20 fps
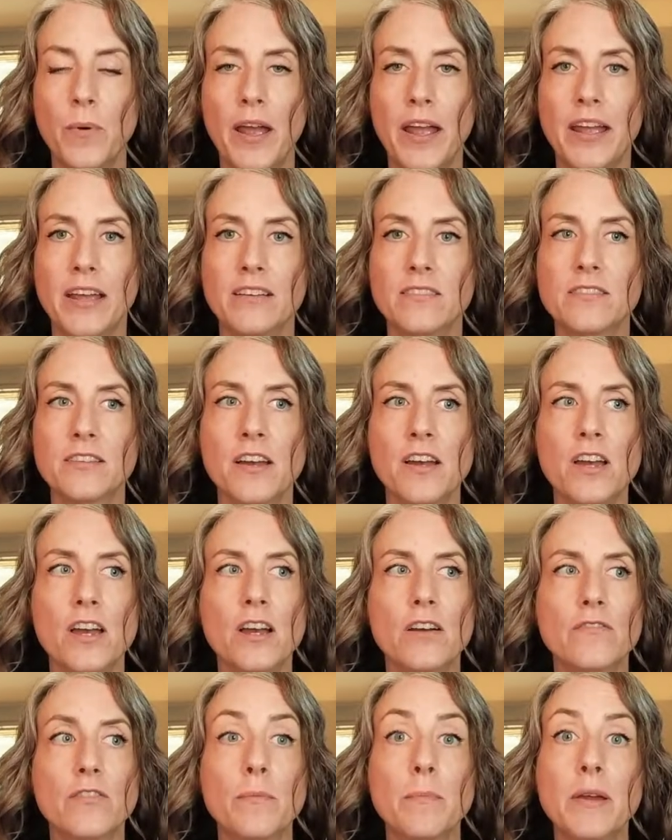ways.
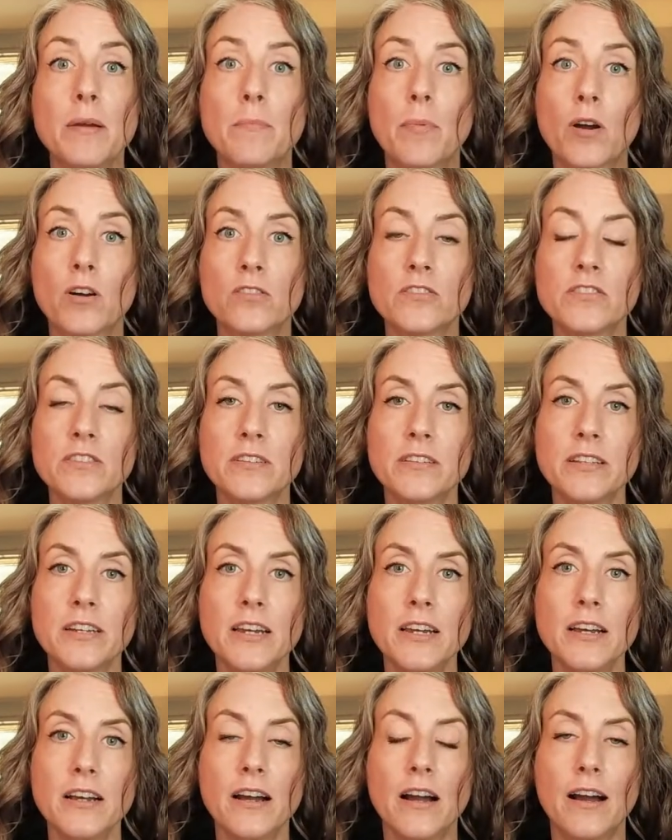For me
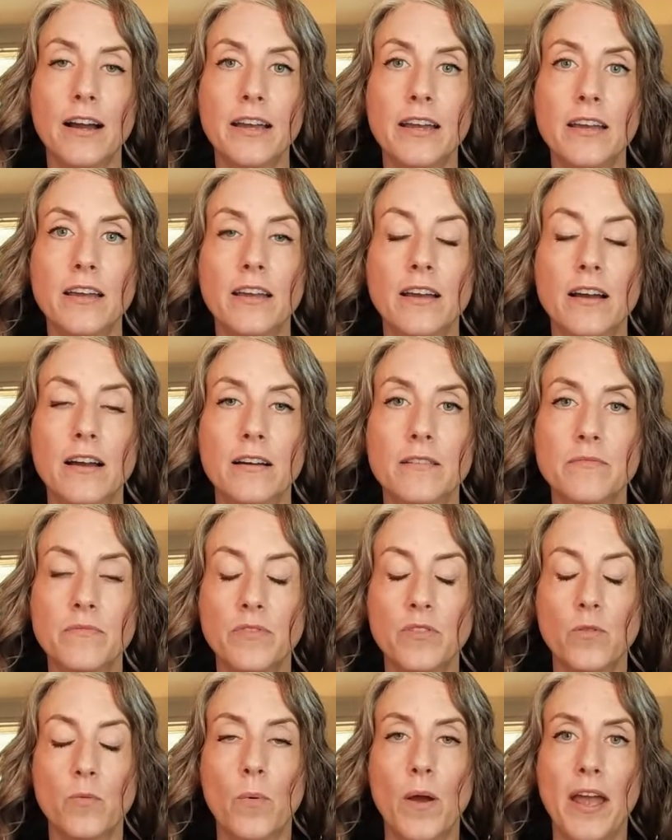personally,
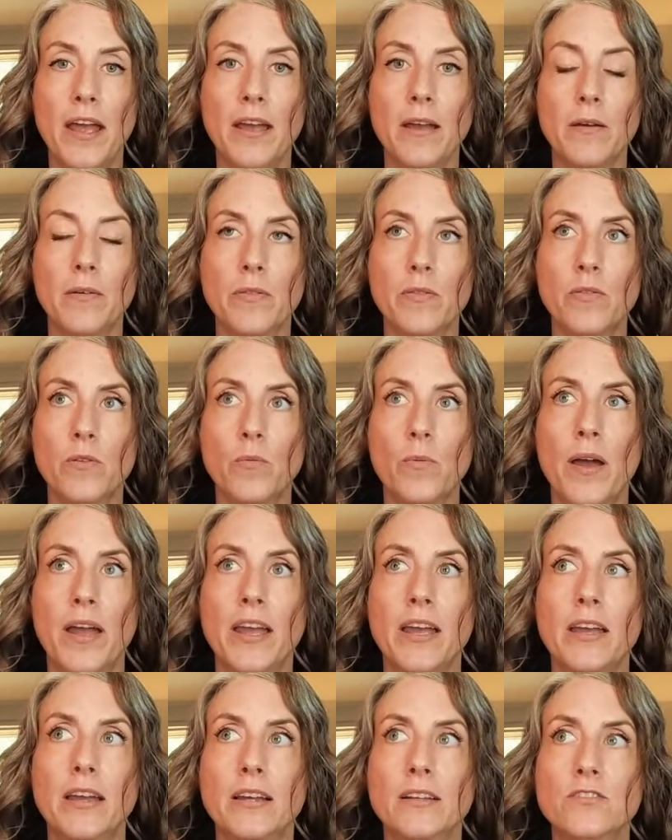the
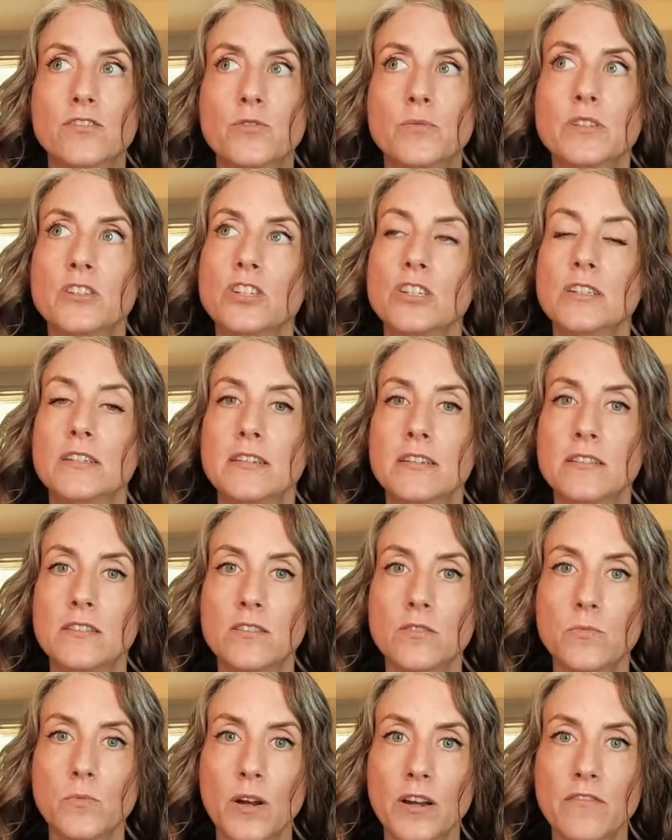way intuition
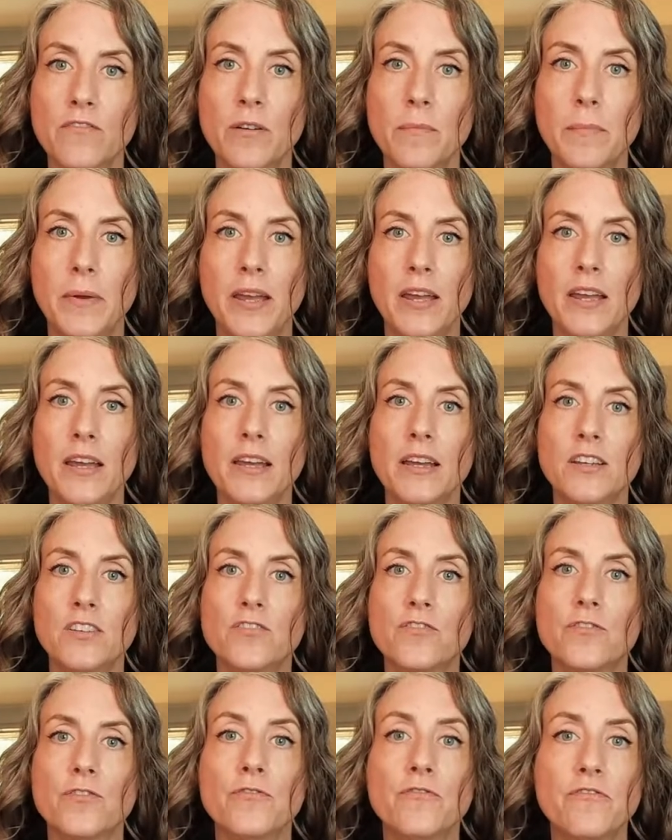tends to work for me
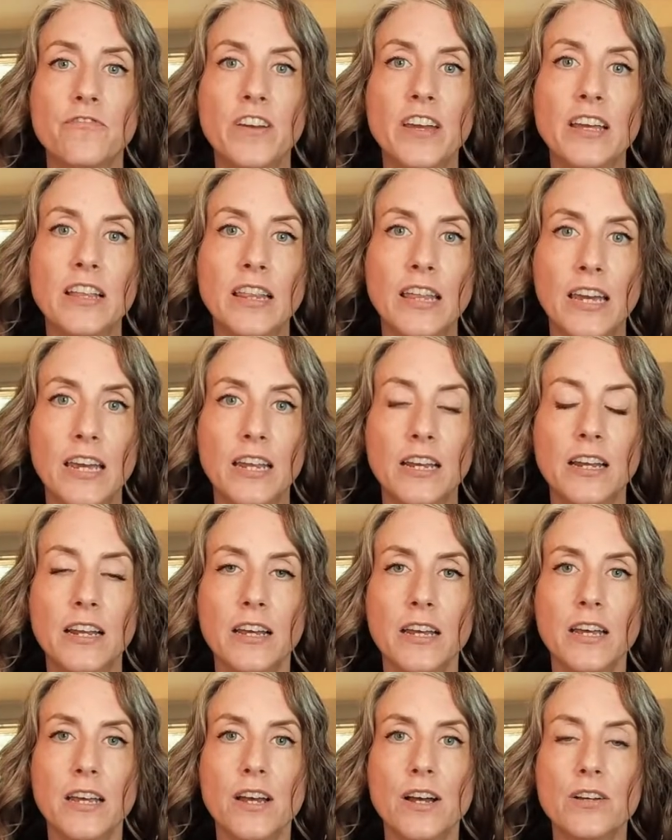is through feeling.
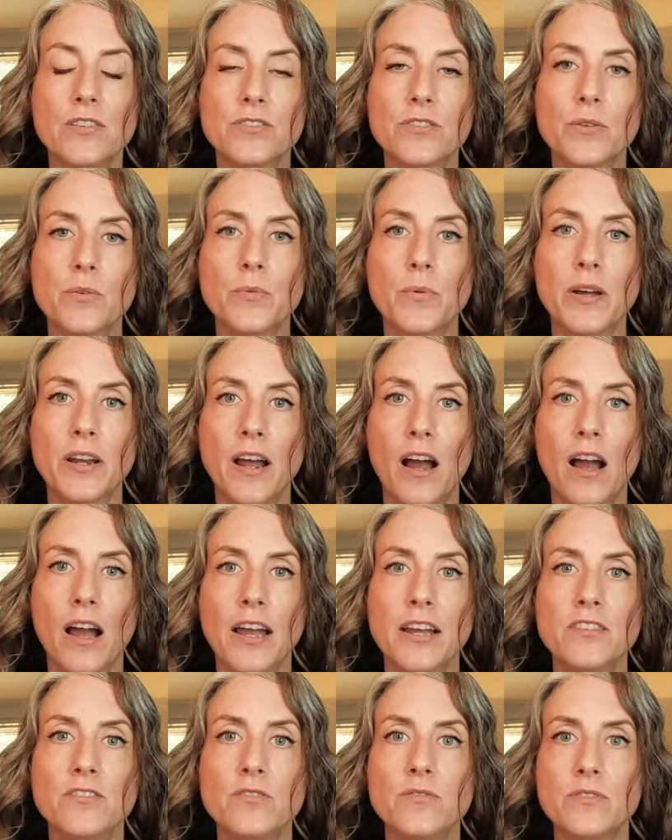So when
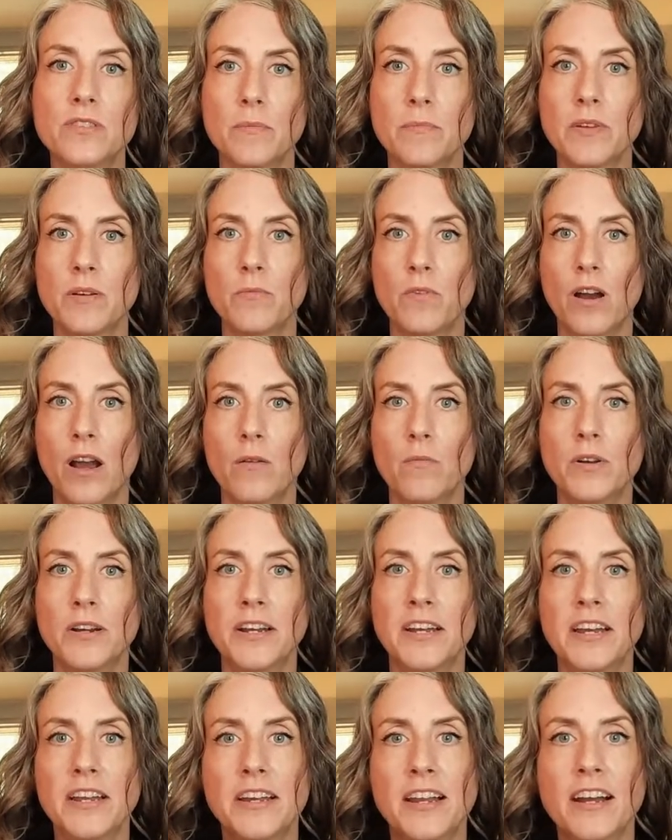I do something where I want
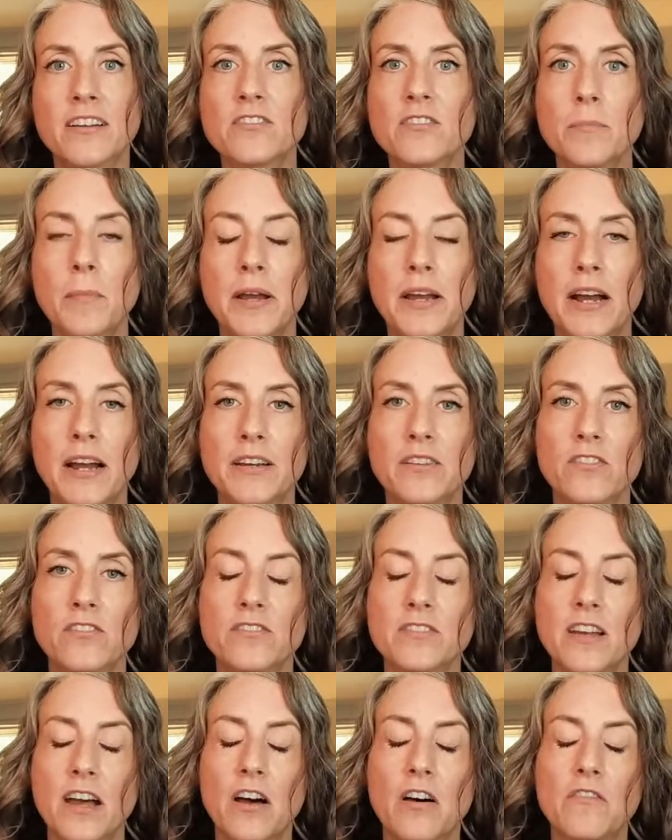to connect to my higher
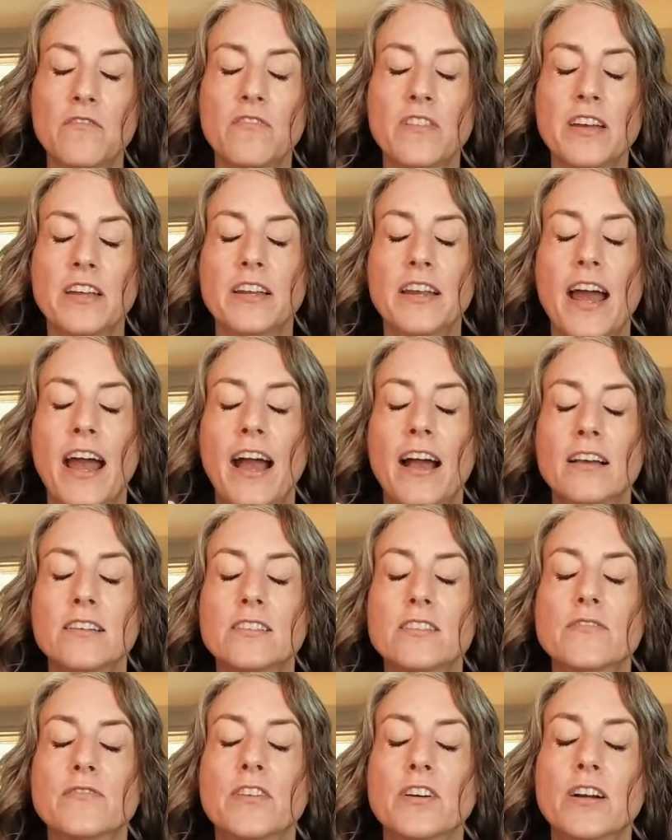self and
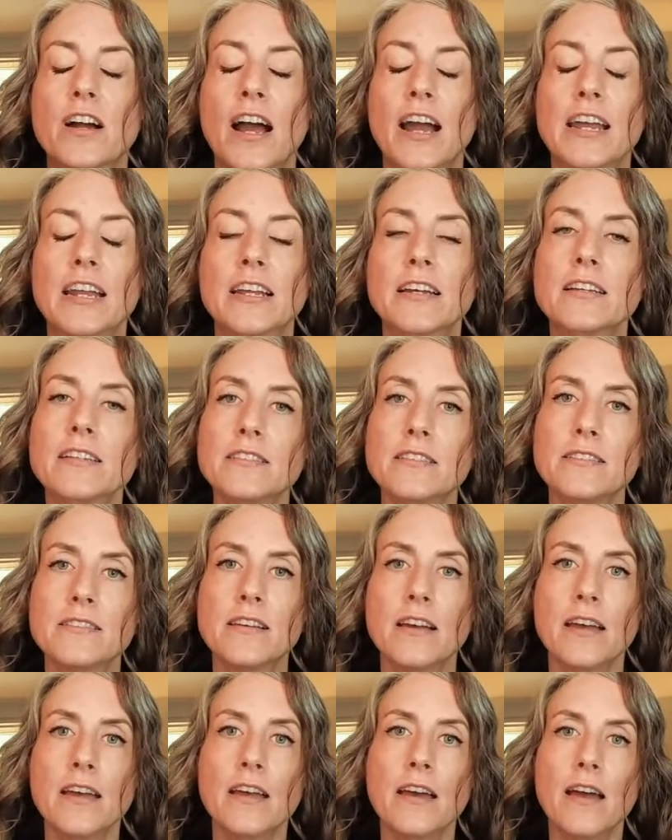ask for guidance,